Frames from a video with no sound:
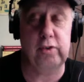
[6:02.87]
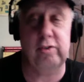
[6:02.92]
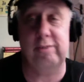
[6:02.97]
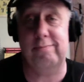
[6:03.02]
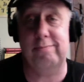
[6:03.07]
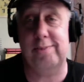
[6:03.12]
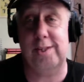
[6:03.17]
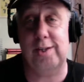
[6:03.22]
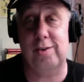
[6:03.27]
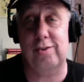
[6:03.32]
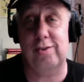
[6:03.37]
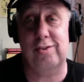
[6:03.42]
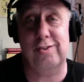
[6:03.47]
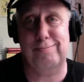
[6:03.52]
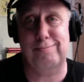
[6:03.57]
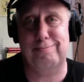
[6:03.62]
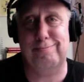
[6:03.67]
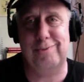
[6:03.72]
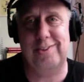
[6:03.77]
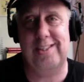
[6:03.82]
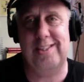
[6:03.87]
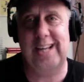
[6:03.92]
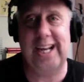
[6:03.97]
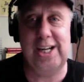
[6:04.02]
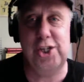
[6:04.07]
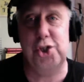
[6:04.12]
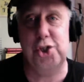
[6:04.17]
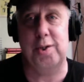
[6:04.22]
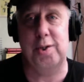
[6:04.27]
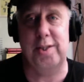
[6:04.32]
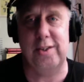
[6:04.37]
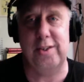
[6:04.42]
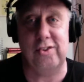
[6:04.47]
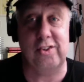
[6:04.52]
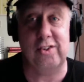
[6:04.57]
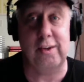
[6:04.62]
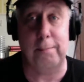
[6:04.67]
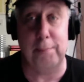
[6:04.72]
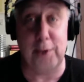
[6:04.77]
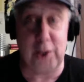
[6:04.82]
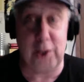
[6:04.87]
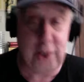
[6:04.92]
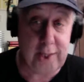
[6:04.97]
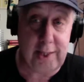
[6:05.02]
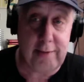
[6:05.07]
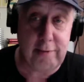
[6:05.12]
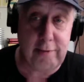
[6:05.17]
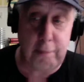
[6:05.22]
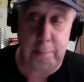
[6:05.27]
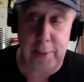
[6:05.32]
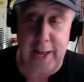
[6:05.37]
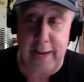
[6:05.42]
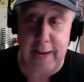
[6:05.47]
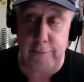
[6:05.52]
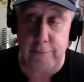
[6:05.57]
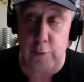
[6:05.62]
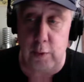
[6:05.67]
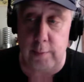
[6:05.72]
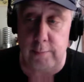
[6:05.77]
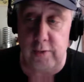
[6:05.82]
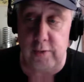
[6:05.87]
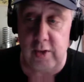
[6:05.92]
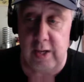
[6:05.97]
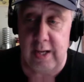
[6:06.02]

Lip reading: There's danger in the stability of the platforms,